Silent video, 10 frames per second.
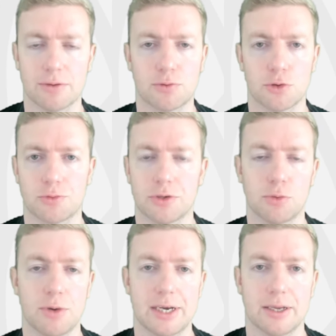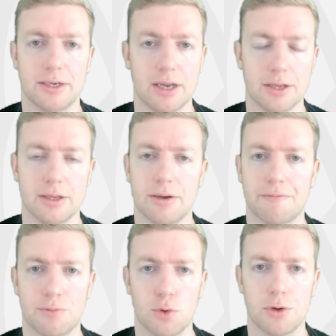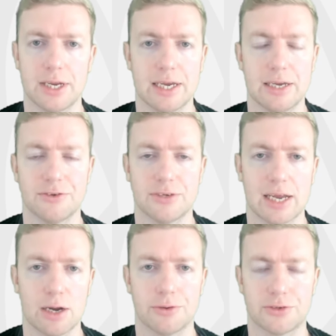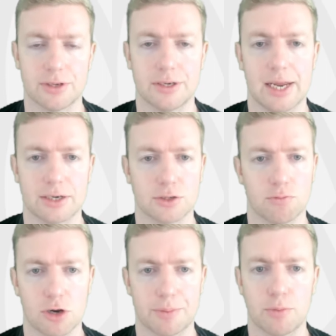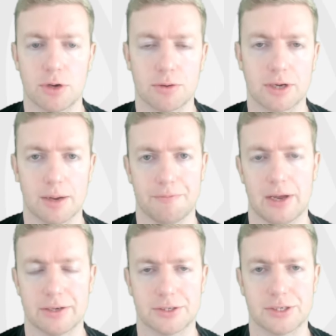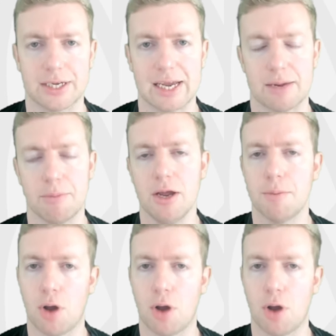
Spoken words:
Of course, we've got to wait another 4 years now to the next Rugby World Cup Fantasy game.